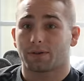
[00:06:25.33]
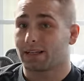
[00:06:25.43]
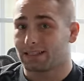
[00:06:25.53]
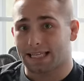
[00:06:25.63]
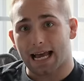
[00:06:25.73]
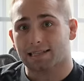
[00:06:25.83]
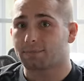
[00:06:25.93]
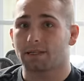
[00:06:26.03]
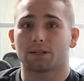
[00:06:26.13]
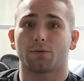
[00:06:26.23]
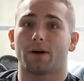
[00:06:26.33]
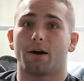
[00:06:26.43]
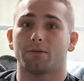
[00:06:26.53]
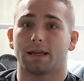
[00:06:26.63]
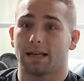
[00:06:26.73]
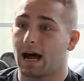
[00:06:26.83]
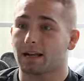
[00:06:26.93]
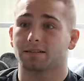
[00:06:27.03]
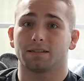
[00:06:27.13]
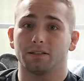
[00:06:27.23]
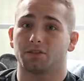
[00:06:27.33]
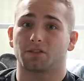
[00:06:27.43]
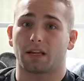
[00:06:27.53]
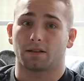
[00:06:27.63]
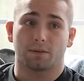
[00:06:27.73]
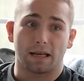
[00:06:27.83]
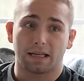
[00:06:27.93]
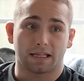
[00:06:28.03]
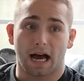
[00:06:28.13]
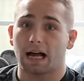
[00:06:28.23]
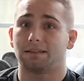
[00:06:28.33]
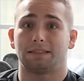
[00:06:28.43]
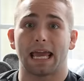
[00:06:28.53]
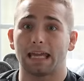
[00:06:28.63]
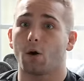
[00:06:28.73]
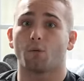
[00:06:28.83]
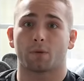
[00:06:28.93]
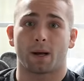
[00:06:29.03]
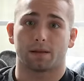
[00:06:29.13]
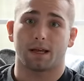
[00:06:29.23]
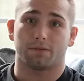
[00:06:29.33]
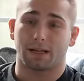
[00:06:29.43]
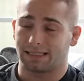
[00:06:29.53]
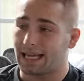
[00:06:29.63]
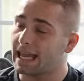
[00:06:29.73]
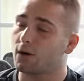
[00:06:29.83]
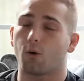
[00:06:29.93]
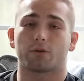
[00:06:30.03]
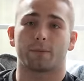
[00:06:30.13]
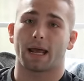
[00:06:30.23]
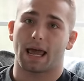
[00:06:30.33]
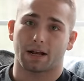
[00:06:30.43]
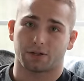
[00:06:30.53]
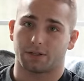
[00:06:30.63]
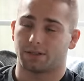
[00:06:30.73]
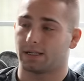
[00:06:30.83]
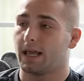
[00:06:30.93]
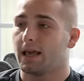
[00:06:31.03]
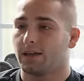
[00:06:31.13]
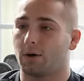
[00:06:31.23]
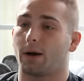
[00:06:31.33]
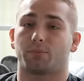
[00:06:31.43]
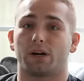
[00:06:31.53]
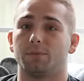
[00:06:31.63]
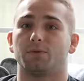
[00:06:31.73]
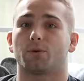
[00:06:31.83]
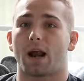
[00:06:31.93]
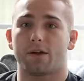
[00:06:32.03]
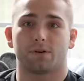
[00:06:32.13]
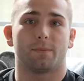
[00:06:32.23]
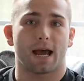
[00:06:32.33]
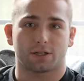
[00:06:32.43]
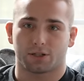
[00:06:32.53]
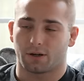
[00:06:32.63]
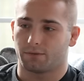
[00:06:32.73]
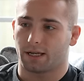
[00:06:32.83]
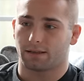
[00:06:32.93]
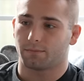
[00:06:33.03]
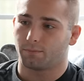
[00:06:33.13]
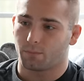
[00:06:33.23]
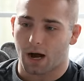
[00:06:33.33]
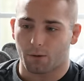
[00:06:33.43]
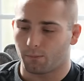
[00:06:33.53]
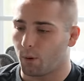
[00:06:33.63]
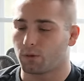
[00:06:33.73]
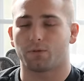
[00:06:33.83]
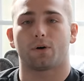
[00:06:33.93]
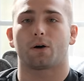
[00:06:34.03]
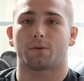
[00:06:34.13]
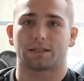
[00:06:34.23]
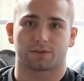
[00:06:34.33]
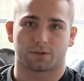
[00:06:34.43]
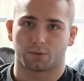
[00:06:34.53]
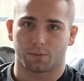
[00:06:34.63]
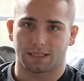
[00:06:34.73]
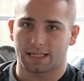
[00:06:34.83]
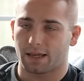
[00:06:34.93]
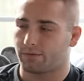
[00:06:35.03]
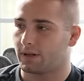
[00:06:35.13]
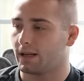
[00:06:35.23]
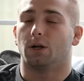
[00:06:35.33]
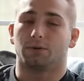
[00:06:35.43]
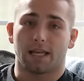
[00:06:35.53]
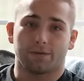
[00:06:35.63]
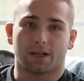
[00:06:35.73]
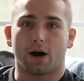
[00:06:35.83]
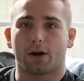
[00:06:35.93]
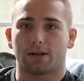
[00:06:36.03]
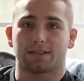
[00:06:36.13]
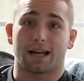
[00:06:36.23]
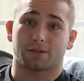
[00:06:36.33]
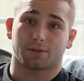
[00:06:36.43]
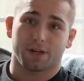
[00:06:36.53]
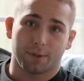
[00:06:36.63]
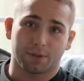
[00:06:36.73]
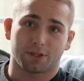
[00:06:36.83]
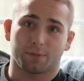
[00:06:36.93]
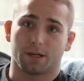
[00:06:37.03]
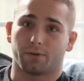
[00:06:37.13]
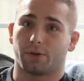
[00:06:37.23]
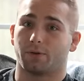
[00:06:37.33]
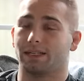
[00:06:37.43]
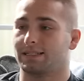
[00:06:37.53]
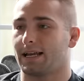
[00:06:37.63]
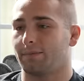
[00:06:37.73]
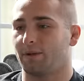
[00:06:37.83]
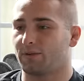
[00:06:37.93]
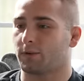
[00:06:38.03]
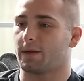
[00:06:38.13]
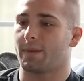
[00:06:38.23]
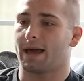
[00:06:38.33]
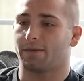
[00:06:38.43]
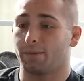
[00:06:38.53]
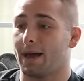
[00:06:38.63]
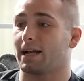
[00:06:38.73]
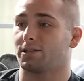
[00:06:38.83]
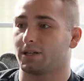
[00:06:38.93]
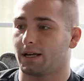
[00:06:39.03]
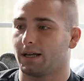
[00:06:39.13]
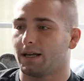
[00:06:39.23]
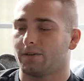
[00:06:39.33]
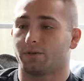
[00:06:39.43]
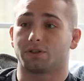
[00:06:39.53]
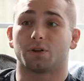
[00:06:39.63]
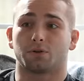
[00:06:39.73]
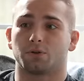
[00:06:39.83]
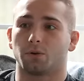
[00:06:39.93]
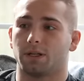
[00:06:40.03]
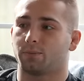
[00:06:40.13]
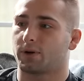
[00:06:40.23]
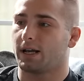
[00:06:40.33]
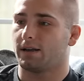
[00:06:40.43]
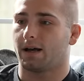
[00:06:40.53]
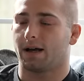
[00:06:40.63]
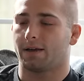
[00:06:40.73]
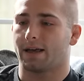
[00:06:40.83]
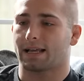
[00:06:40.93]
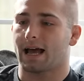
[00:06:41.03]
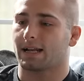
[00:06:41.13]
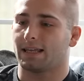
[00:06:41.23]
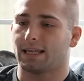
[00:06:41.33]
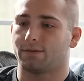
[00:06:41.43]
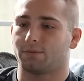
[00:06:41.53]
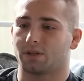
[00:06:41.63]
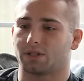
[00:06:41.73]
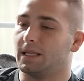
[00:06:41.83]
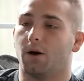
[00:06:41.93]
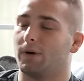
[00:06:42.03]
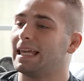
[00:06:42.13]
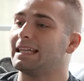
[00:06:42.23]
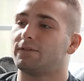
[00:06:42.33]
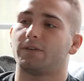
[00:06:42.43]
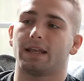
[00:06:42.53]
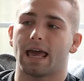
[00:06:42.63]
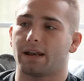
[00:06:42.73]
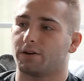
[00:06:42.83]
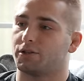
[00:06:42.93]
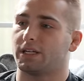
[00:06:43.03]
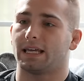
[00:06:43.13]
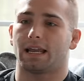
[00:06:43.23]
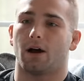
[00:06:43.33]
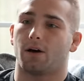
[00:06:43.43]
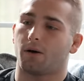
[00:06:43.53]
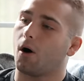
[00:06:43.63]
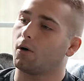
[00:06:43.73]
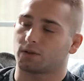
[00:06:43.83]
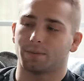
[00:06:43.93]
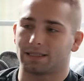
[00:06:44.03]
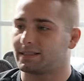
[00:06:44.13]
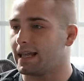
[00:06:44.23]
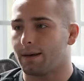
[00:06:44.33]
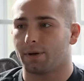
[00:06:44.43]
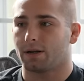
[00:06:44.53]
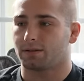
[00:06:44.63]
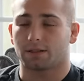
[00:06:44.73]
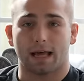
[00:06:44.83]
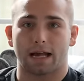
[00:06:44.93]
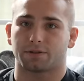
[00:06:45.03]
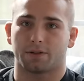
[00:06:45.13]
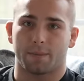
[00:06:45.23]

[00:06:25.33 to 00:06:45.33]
I think it's gassing myself out and honestly just like letting God take over my life, like take over my actions. And, you know, I pray before every match of like how both of our wrestlers will be safe. And, you know, David Carr in his national championship interview, he said before the match versus O'Toole, he prayed that God can give him just, you know, infinite energy and ultimate stamina to last for the